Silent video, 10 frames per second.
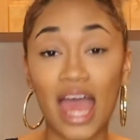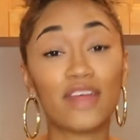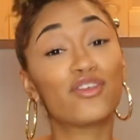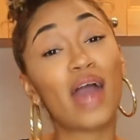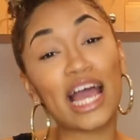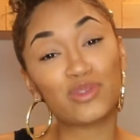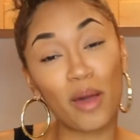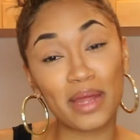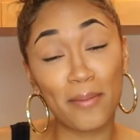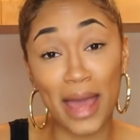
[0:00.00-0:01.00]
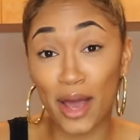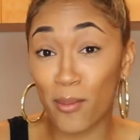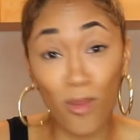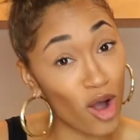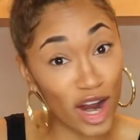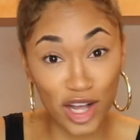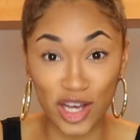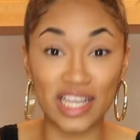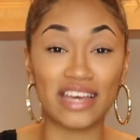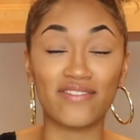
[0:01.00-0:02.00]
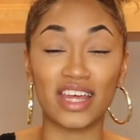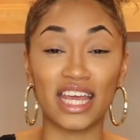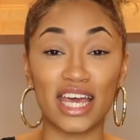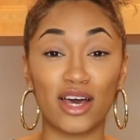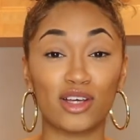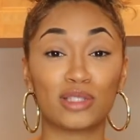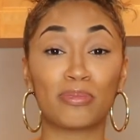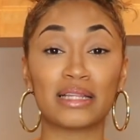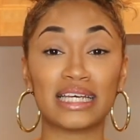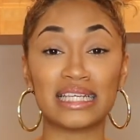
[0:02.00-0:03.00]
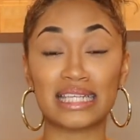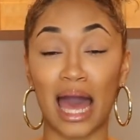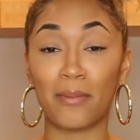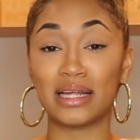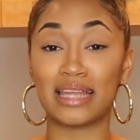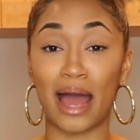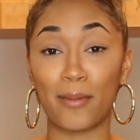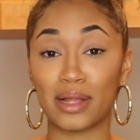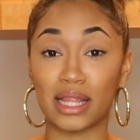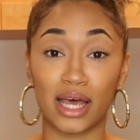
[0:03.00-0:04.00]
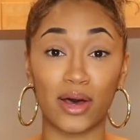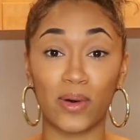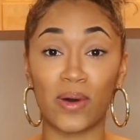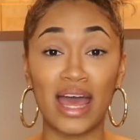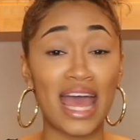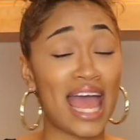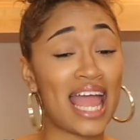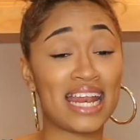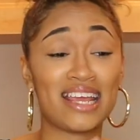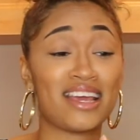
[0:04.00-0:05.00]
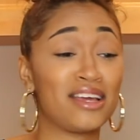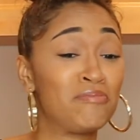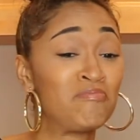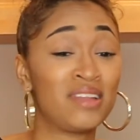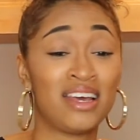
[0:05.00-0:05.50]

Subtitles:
And if you guys want me to make more cooking videos, please comment down below any